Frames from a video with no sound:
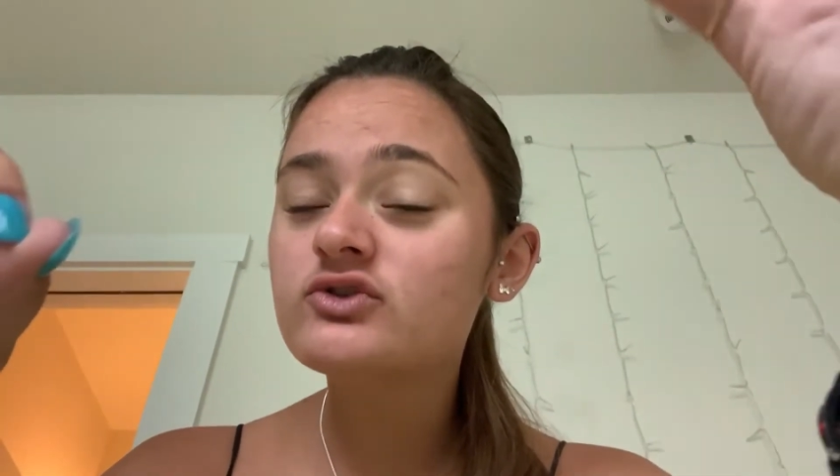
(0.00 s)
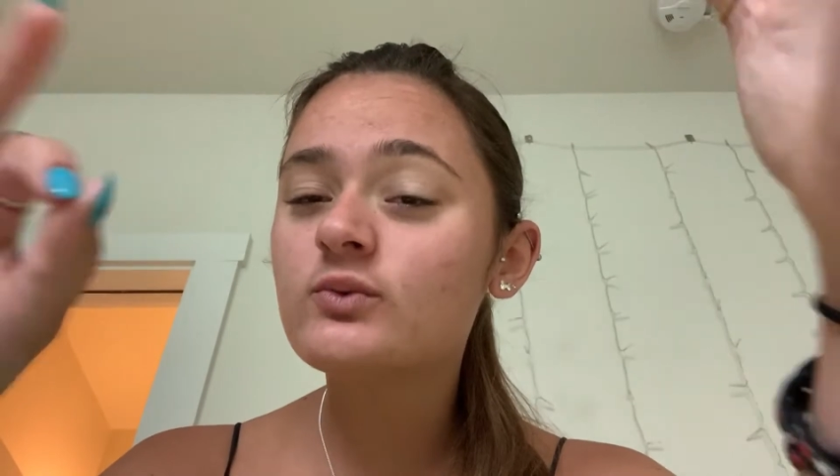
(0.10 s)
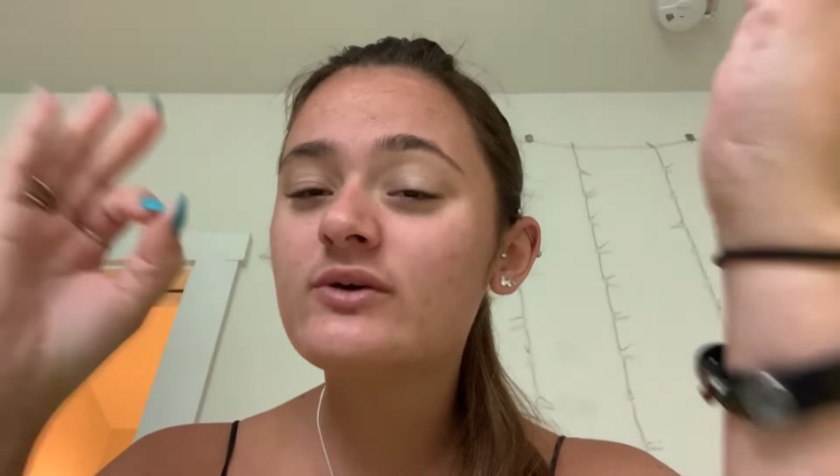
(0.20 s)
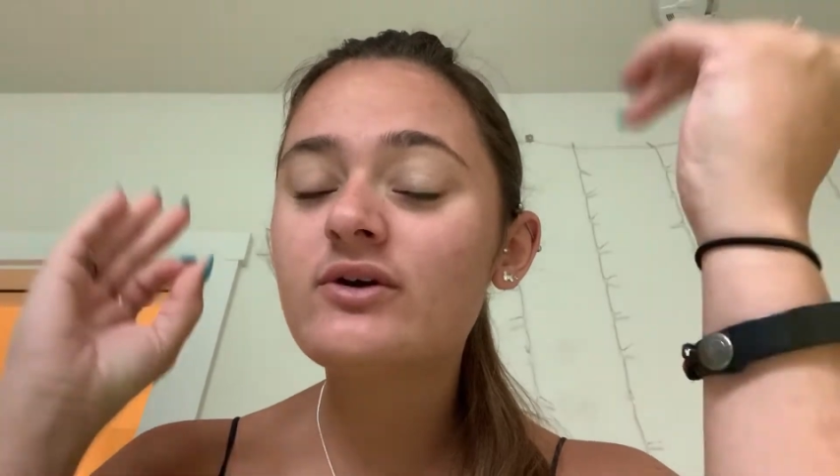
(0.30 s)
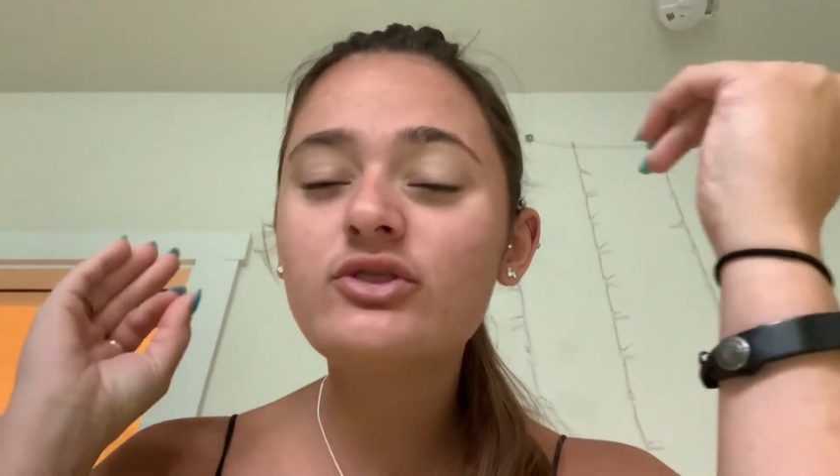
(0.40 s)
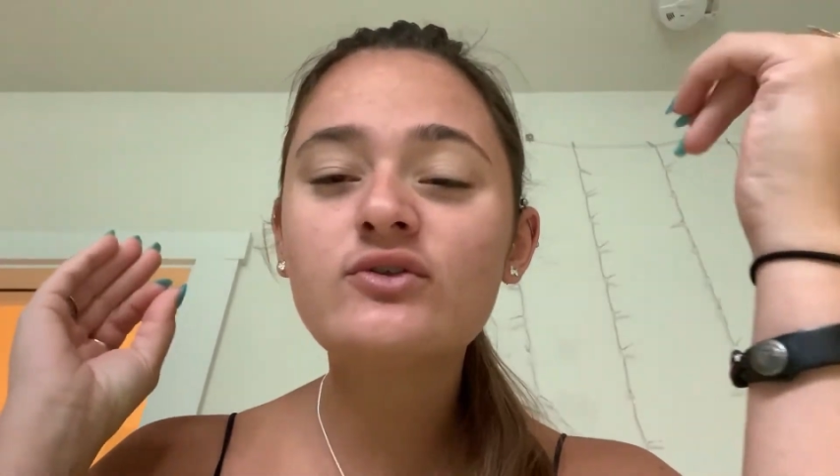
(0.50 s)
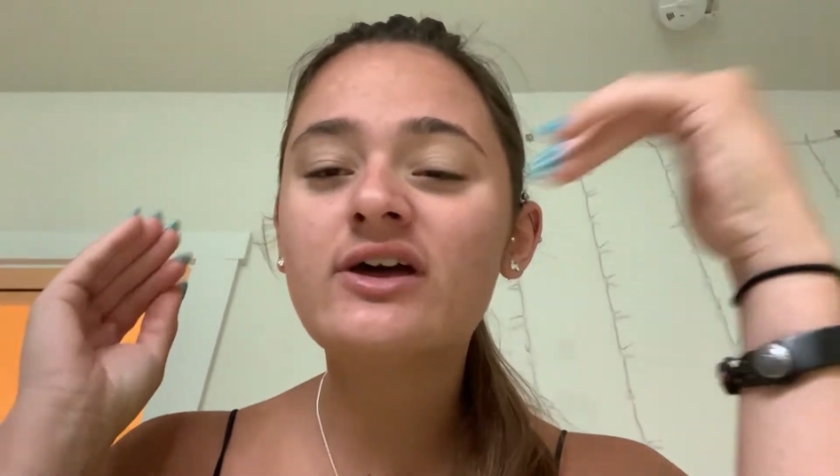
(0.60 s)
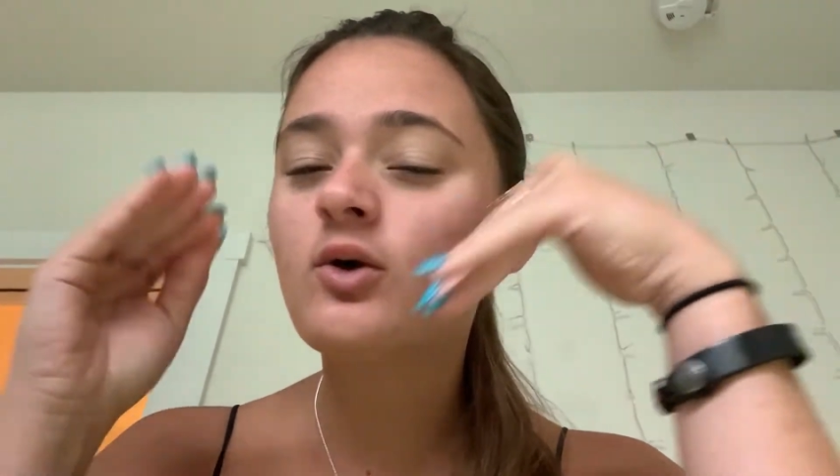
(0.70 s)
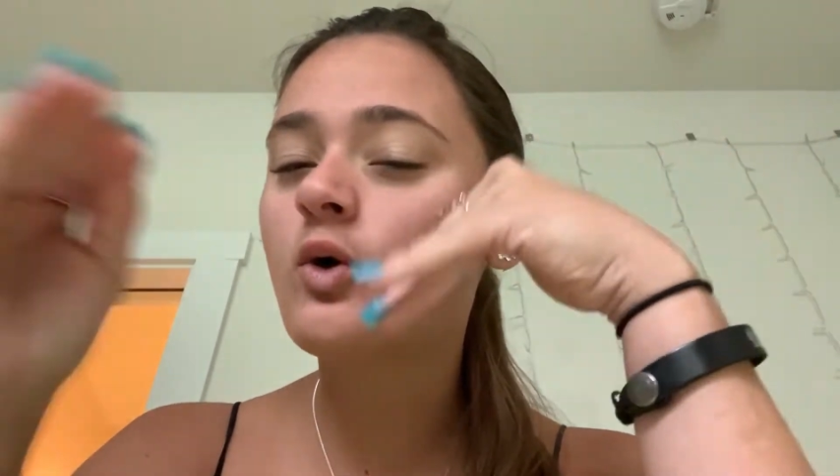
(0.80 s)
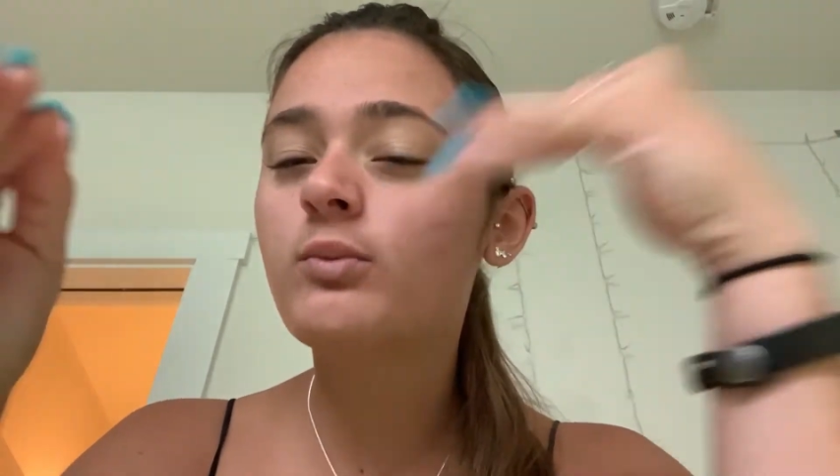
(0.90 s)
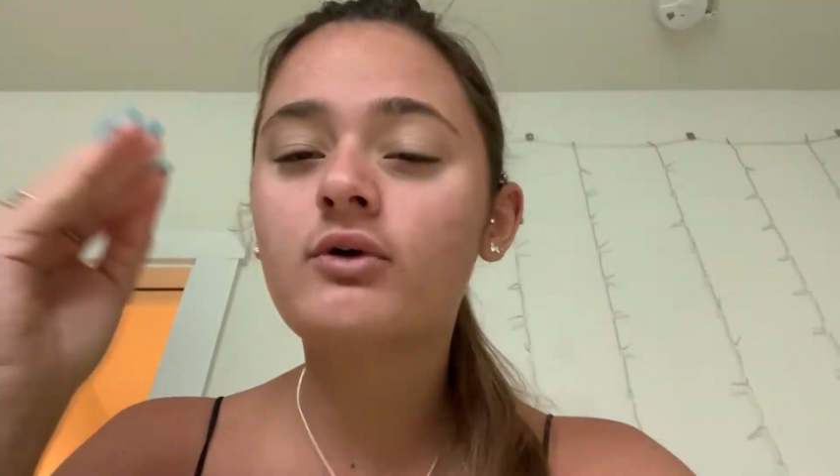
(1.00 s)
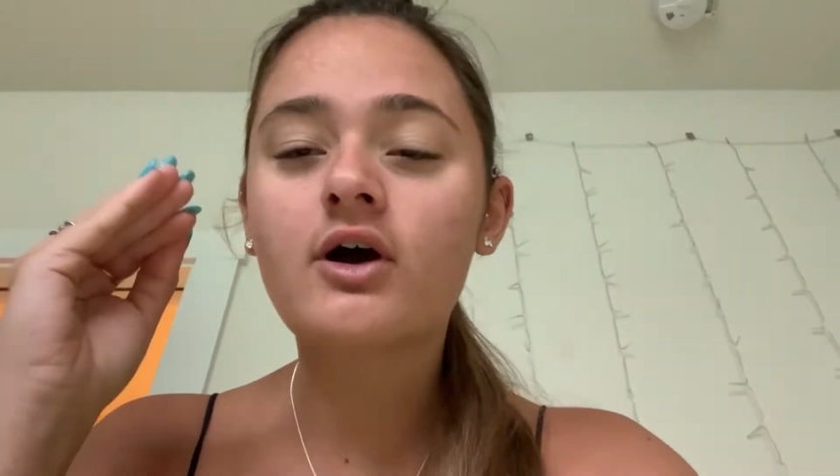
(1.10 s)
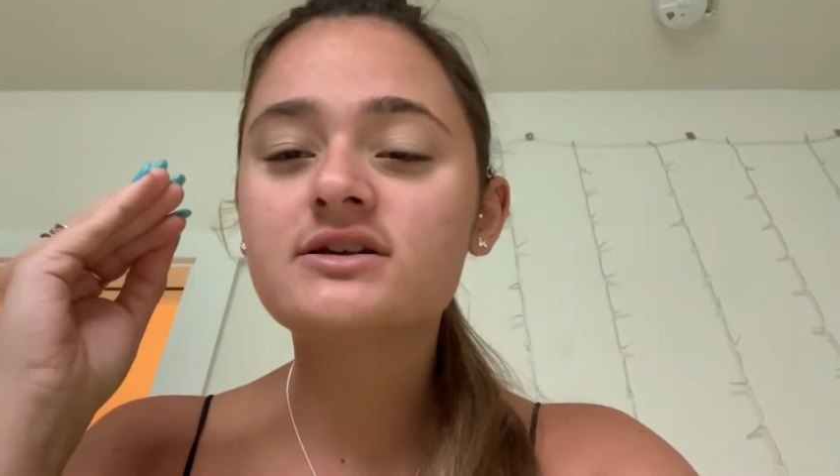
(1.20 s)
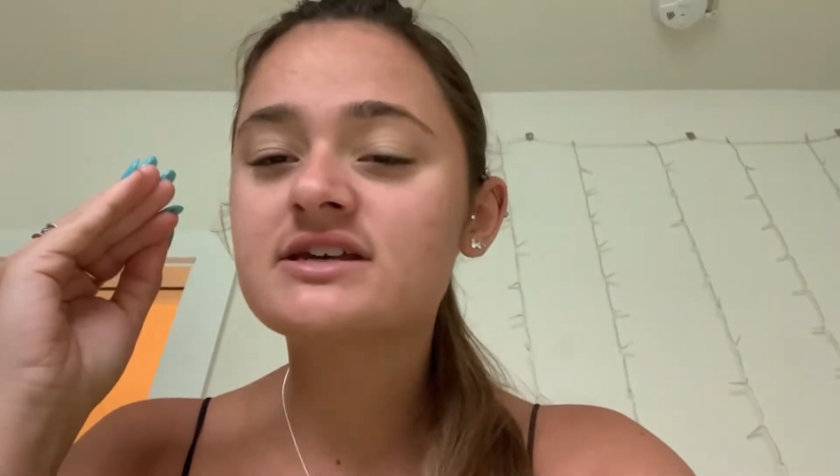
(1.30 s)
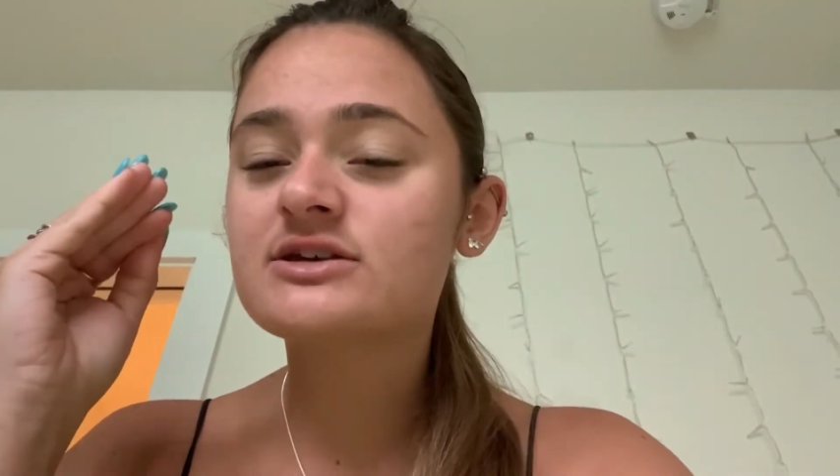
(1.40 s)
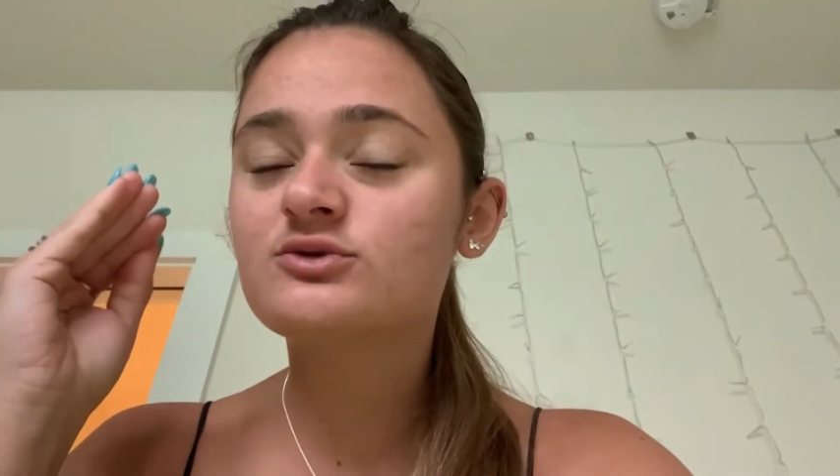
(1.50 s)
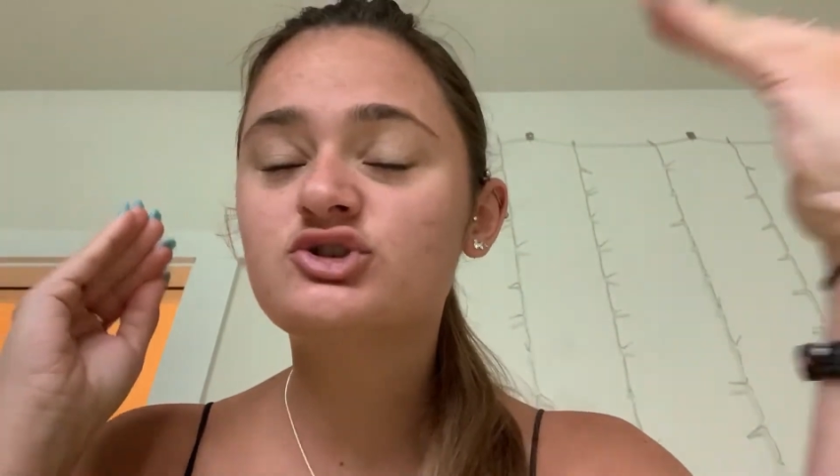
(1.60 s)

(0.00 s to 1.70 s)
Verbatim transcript: So we went through that whole process,